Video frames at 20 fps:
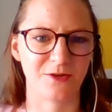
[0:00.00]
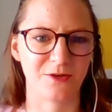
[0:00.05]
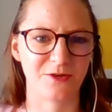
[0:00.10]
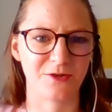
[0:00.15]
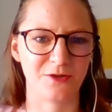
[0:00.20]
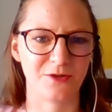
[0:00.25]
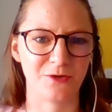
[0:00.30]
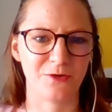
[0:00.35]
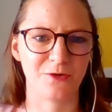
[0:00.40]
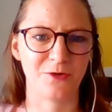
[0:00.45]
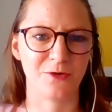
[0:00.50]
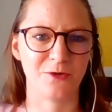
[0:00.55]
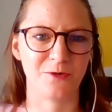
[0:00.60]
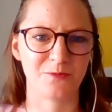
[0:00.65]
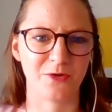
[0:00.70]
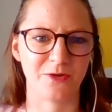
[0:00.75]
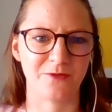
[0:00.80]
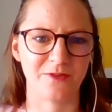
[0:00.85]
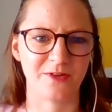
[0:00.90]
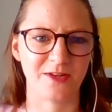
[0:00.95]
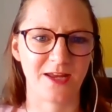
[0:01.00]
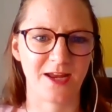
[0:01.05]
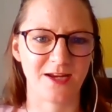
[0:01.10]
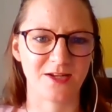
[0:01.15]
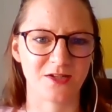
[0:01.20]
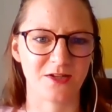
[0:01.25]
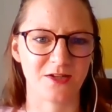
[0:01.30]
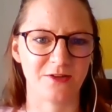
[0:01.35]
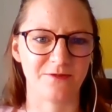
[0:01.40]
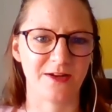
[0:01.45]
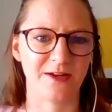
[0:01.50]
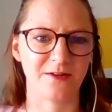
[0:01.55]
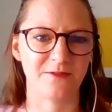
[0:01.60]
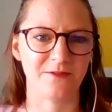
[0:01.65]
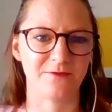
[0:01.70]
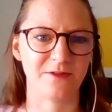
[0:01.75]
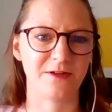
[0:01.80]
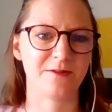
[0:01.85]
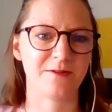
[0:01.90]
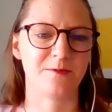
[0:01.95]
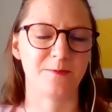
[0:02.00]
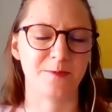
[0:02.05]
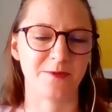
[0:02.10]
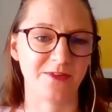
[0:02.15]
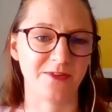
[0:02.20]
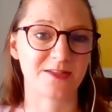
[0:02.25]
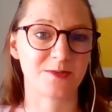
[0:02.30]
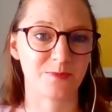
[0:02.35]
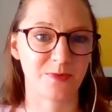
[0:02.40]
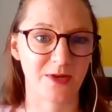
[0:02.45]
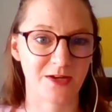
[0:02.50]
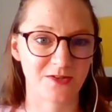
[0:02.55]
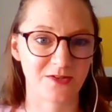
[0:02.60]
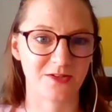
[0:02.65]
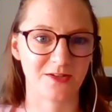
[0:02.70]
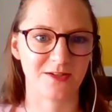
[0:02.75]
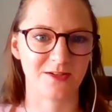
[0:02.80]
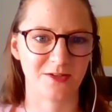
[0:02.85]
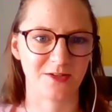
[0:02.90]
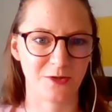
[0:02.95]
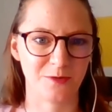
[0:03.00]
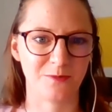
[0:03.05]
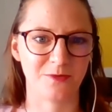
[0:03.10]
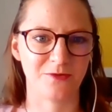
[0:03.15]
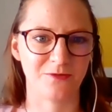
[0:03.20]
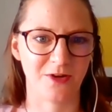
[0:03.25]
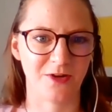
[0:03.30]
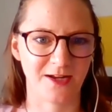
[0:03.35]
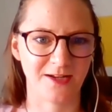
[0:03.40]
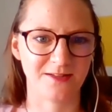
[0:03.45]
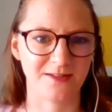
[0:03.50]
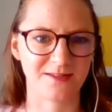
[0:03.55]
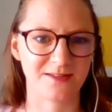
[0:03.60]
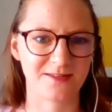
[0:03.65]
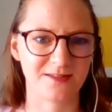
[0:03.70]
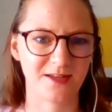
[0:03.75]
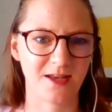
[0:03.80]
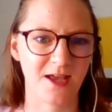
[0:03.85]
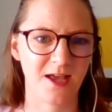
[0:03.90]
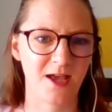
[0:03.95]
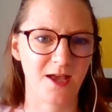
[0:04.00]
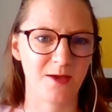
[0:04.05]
on your provocation around freedom of expression, human rights,